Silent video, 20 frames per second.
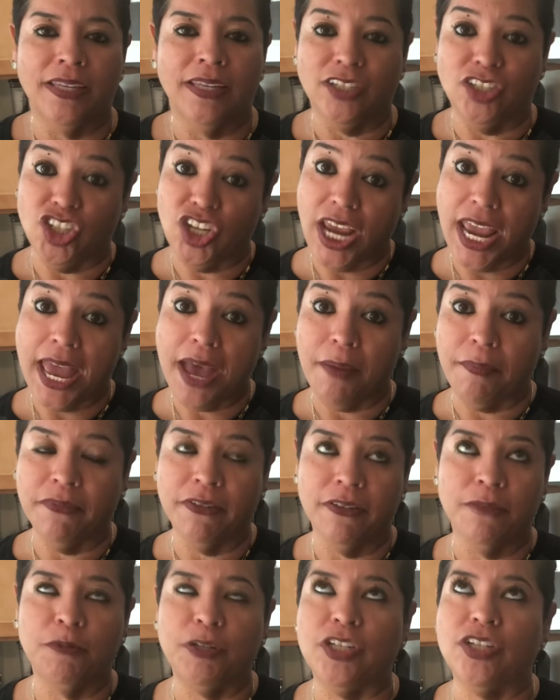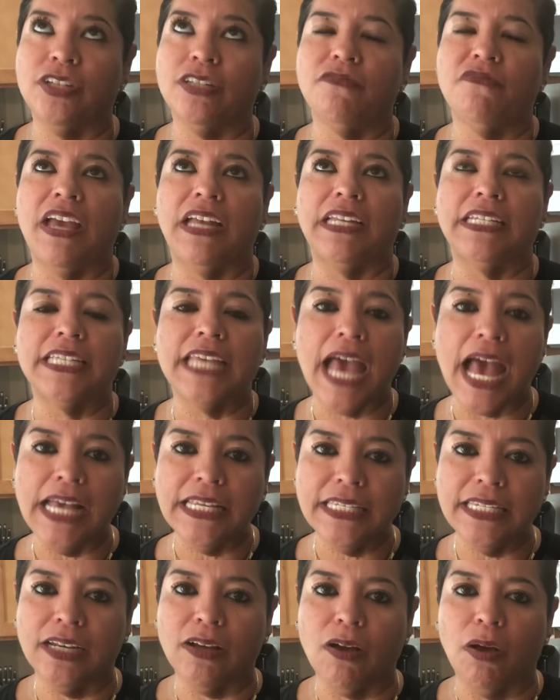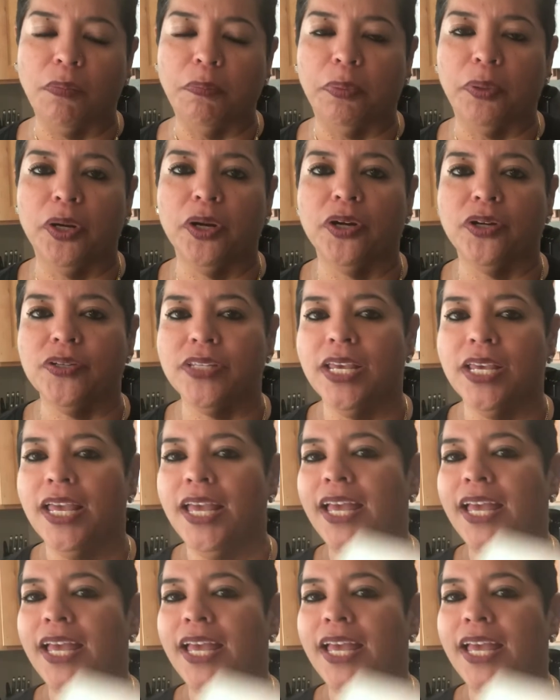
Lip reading: jam, which is fantastic on burgers.